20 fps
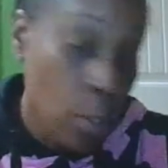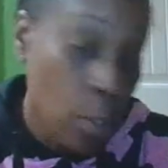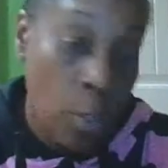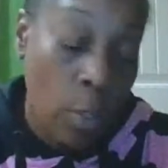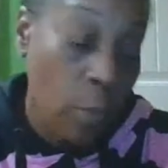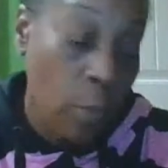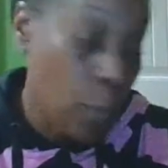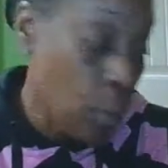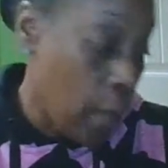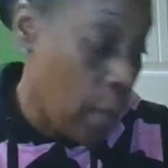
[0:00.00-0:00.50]

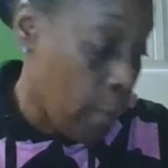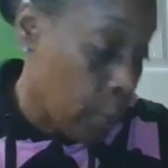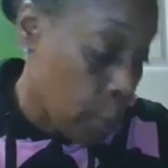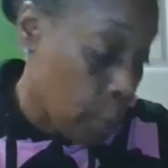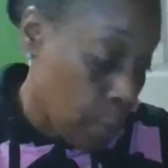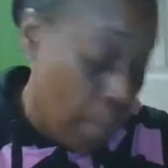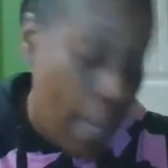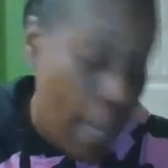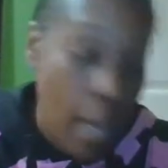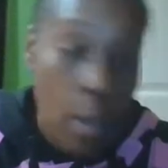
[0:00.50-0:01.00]
If you have a
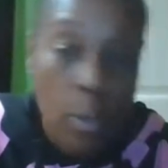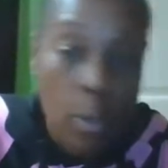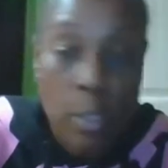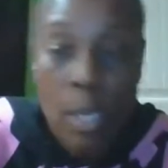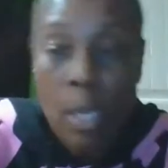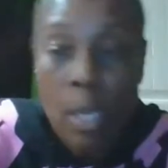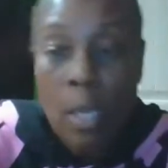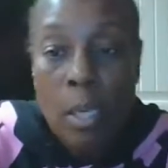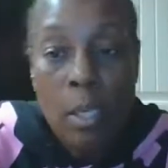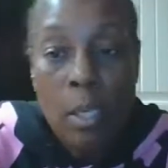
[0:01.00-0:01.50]
spouse,
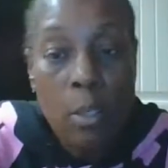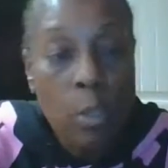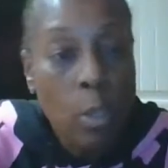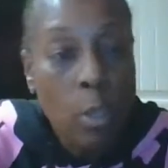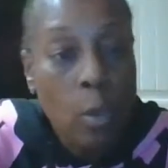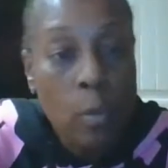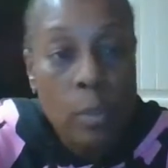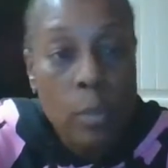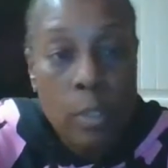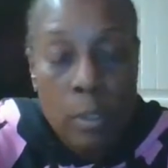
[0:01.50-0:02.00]

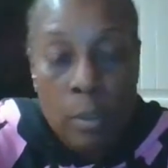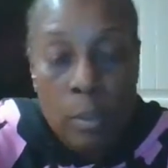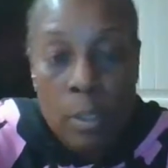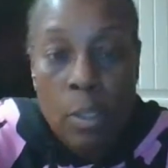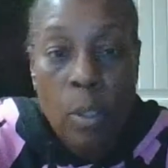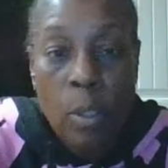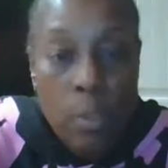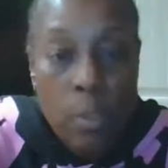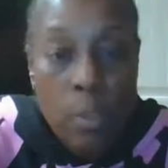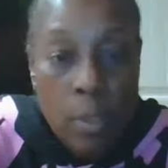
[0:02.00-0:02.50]

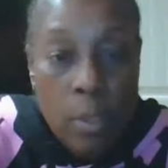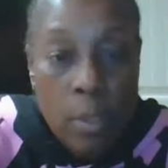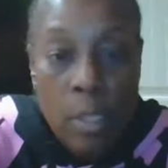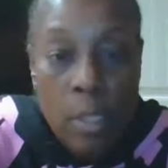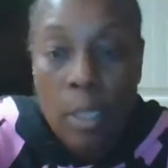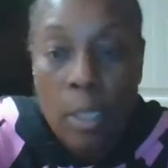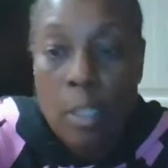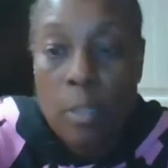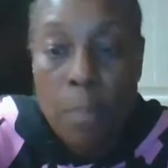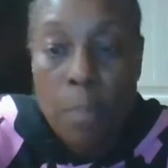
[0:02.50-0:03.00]
those are the
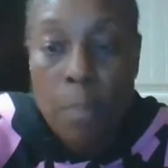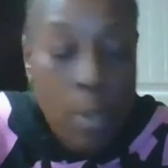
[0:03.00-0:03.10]
things.